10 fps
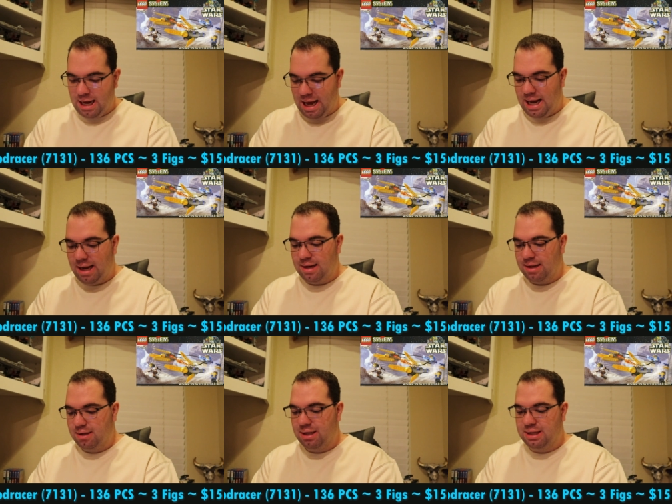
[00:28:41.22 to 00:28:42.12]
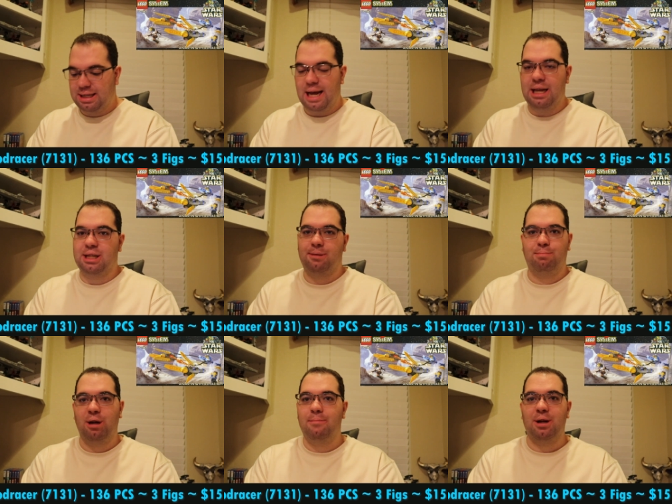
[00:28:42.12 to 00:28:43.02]
And the set is
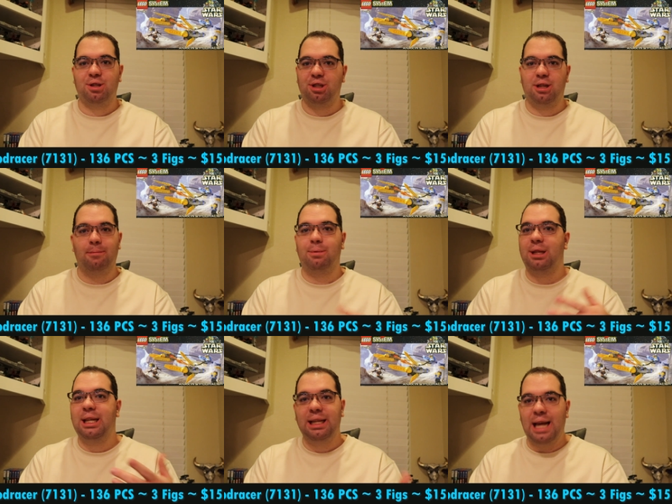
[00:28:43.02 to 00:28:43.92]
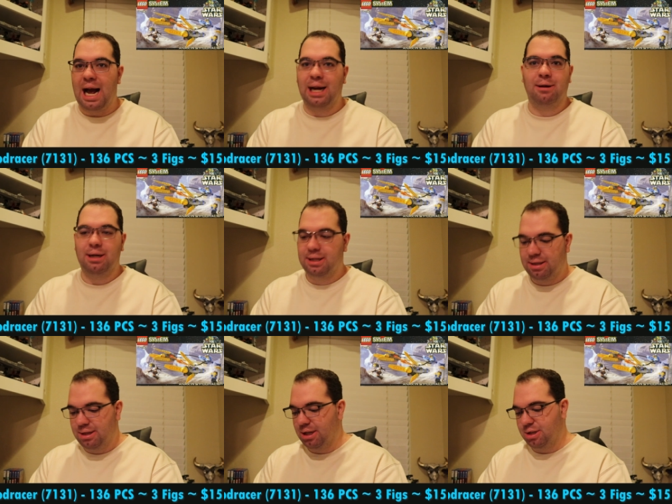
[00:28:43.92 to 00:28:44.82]
pretty much completely accurate
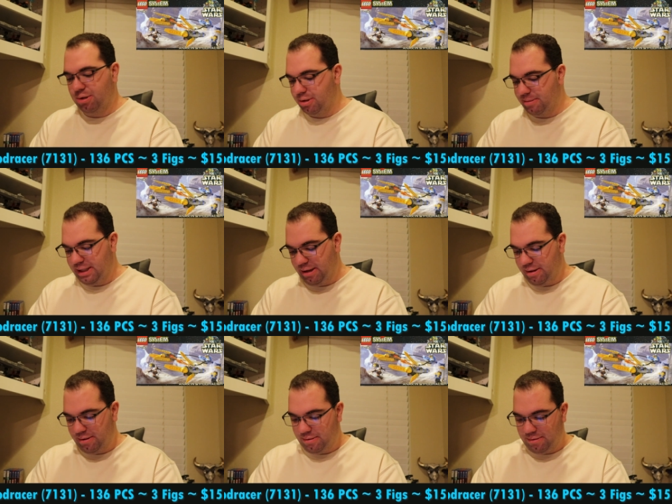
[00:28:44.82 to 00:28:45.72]
to the source material.